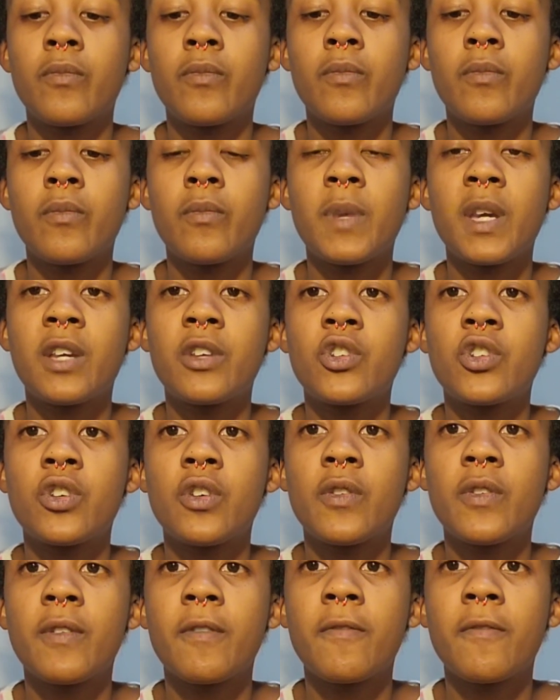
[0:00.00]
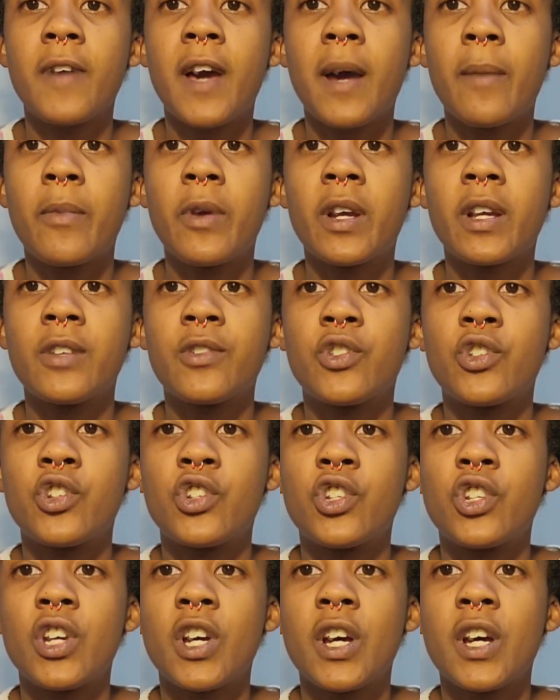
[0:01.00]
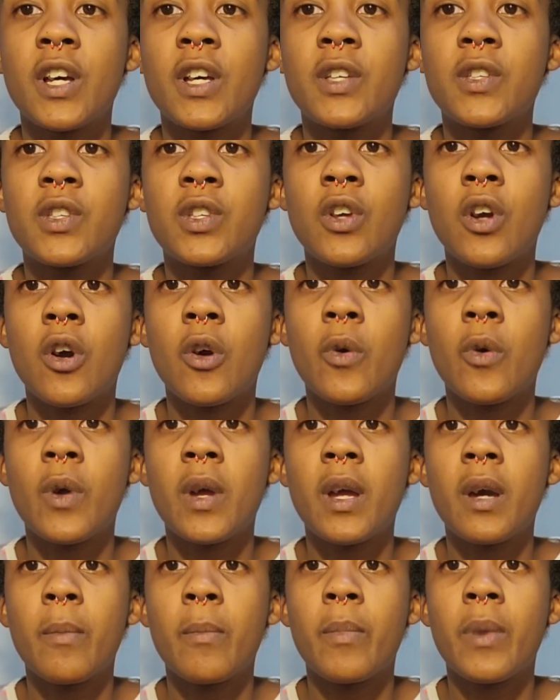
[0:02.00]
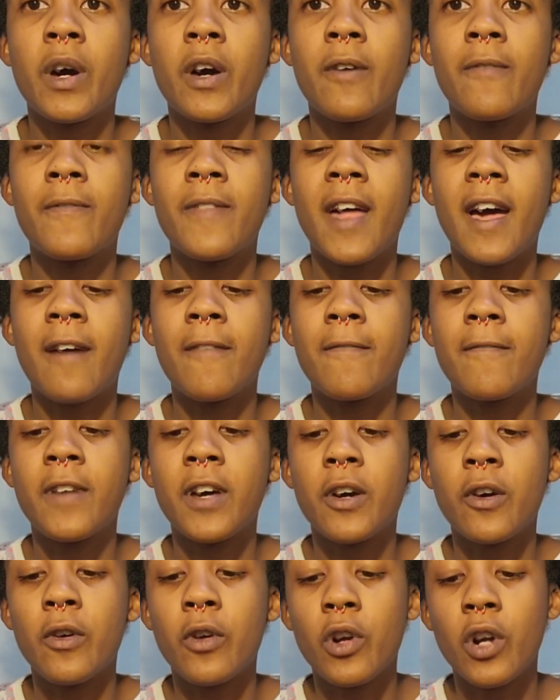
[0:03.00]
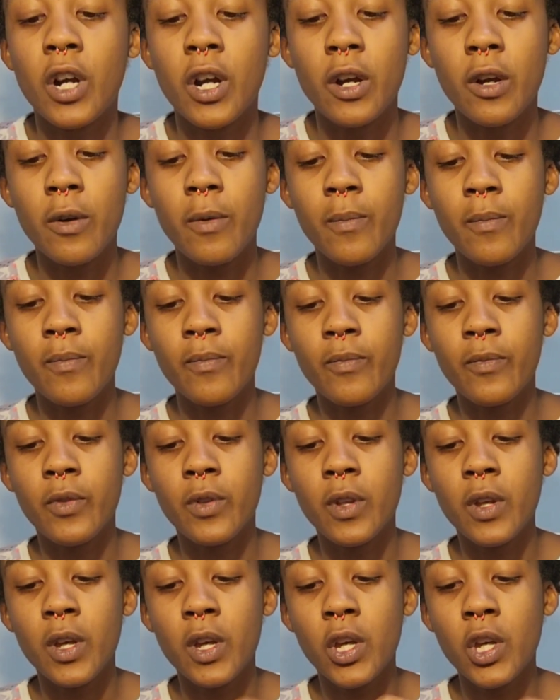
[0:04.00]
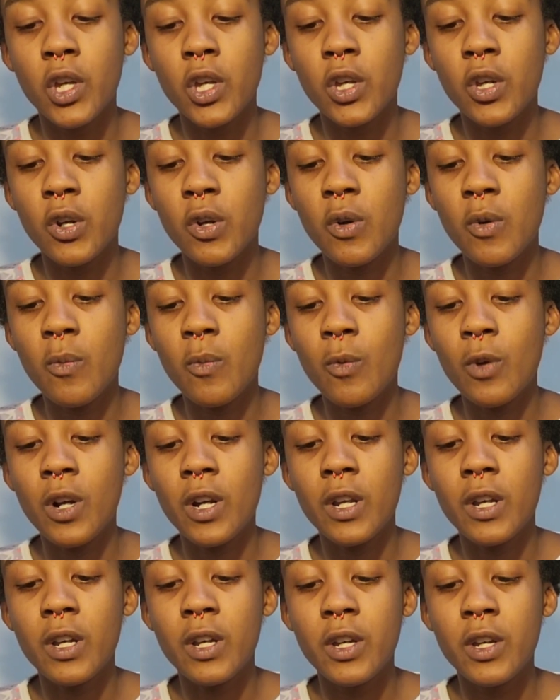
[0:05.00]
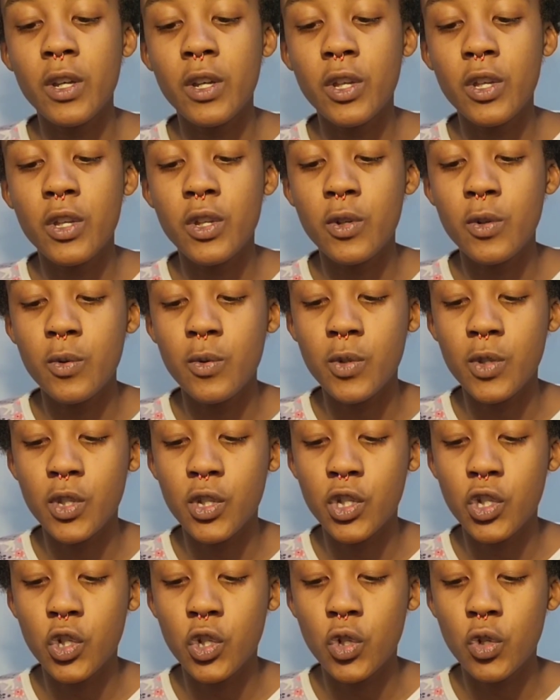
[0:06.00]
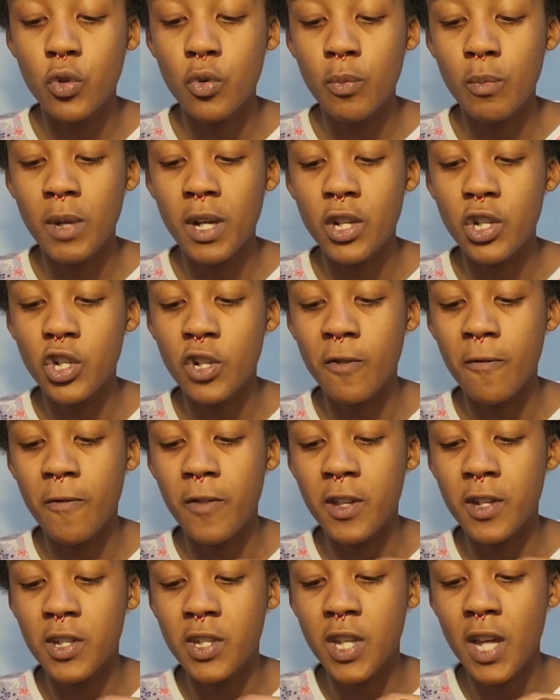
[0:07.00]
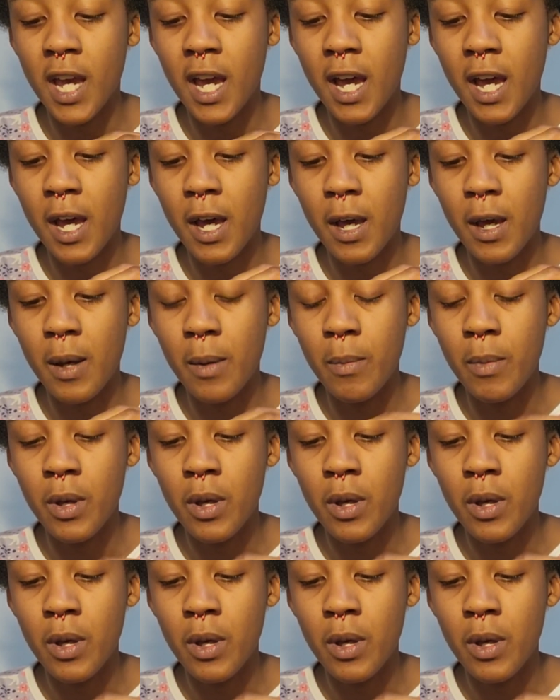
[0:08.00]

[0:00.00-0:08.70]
make sure the fabric is just going above that Velcro. You don't want to use too much of the tab